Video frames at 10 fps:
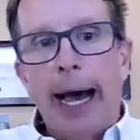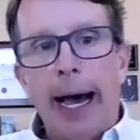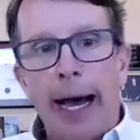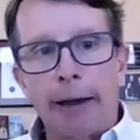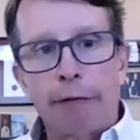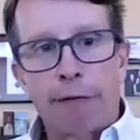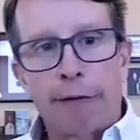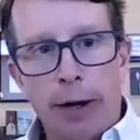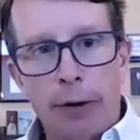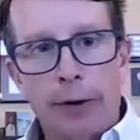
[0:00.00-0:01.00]
I've
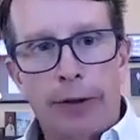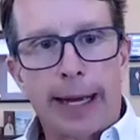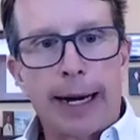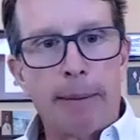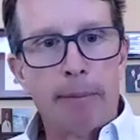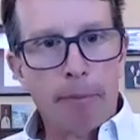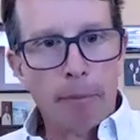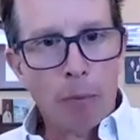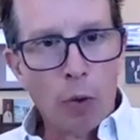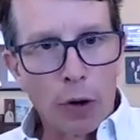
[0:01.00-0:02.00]
found that I'm
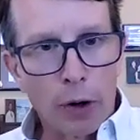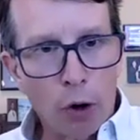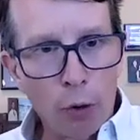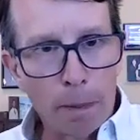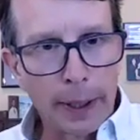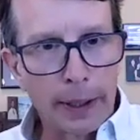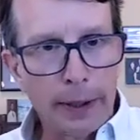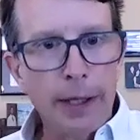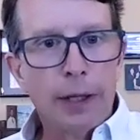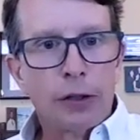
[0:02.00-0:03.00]
more
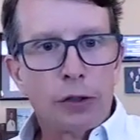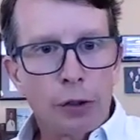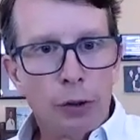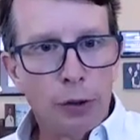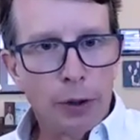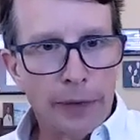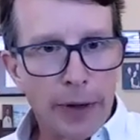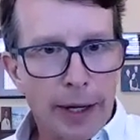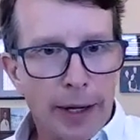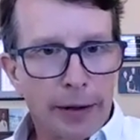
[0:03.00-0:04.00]
open to
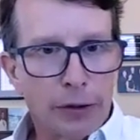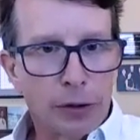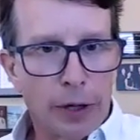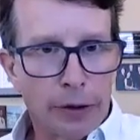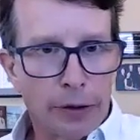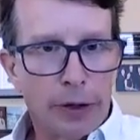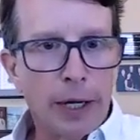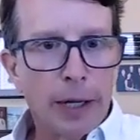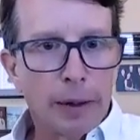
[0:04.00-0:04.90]
other